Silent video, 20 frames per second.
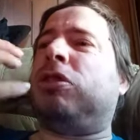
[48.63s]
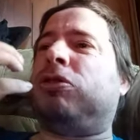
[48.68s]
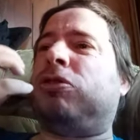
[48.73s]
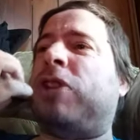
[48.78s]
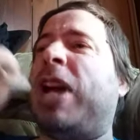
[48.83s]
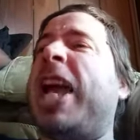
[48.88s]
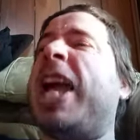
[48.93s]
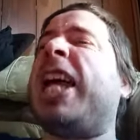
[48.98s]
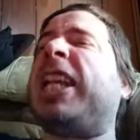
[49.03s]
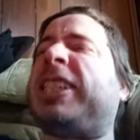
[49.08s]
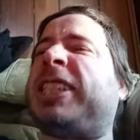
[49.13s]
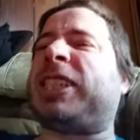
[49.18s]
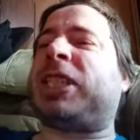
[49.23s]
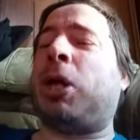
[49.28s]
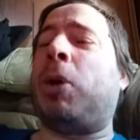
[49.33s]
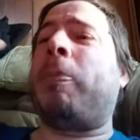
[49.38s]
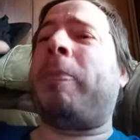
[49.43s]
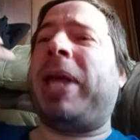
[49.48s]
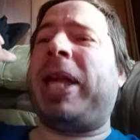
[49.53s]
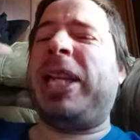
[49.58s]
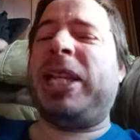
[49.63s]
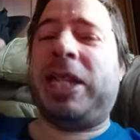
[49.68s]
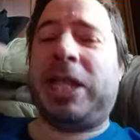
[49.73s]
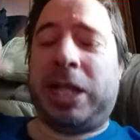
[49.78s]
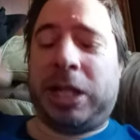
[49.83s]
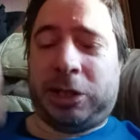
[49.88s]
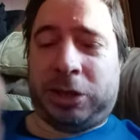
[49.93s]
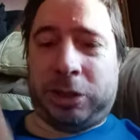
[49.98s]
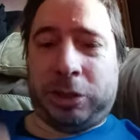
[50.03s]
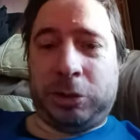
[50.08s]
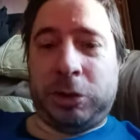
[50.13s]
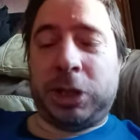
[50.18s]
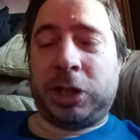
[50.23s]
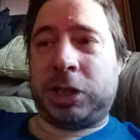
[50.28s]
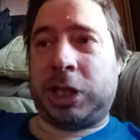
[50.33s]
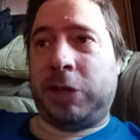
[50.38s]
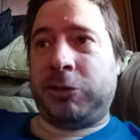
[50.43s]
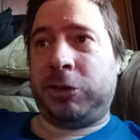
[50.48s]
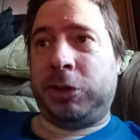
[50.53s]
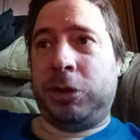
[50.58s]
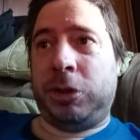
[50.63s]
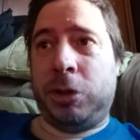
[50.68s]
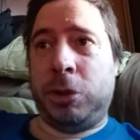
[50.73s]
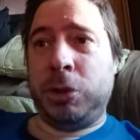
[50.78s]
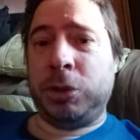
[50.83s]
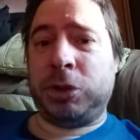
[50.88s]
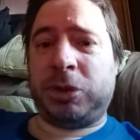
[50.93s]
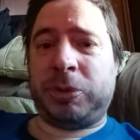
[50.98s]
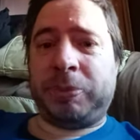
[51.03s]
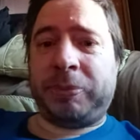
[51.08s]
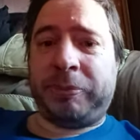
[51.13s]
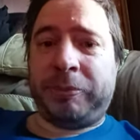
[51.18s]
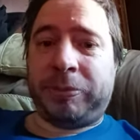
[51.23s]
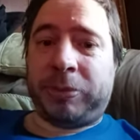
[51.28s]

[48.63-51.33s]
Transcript: WrestleMania 37 news,